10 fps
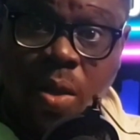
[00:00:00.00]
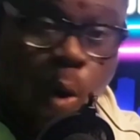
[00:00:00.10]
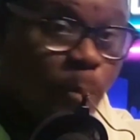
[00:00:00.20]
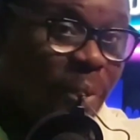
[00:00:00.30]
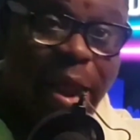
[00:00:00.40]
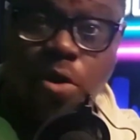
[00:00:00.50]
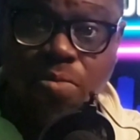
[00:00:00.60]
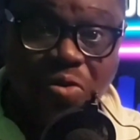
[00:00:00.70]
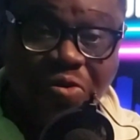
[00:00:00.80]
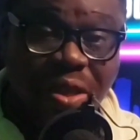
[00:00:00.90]
or Bino
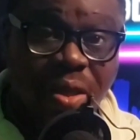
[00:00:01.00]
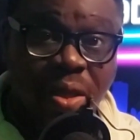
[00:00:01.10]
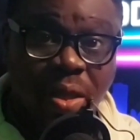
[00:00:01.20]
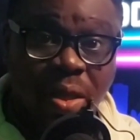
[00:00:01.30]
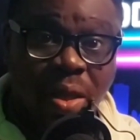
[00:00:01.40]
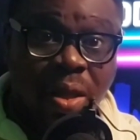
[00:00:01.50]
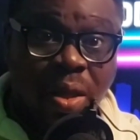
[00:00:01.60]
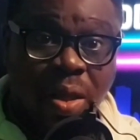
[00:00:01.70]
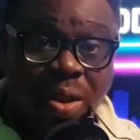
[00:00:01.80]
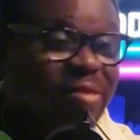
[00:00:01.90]
Music.
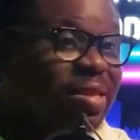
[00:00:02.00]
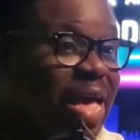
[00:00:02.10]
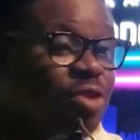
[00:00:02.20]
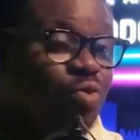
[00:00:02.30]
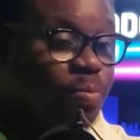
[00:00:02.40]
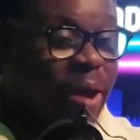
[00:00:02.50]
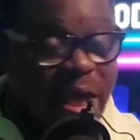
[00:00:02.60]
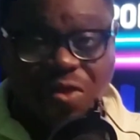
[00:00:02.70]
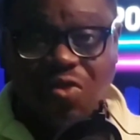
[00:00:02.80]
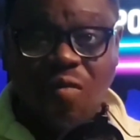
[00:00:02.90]
These guys will
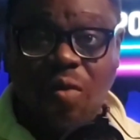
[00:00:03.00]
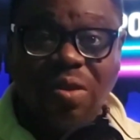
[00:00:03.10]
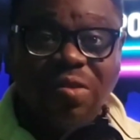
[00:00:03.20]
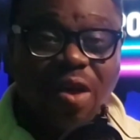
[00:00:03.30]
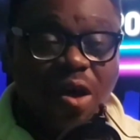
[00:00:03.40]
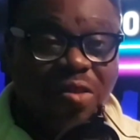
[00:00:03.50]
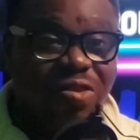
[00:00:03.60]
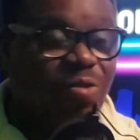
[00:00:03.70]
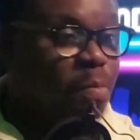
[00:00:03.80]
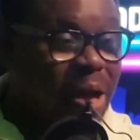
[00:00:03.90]
buy the song from these
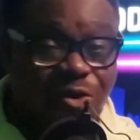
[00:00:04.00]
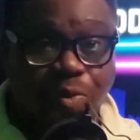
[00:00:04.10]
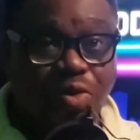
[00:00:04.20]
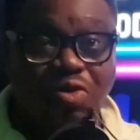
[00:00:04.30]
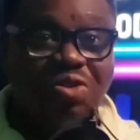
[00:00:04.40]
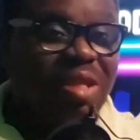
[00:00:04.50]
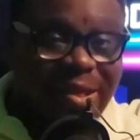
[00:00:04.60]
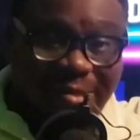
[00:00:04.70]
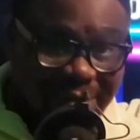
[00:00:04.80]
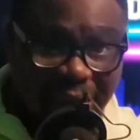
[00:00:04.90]
artists, mass produce it,
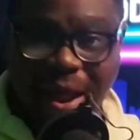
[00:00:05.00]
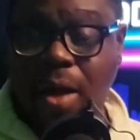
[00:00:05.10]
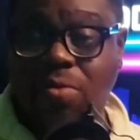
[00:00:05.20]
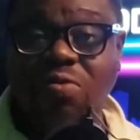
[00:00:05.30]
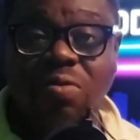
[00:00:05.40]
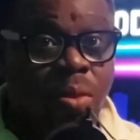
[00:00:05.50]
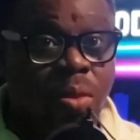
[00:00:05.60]
and take it out.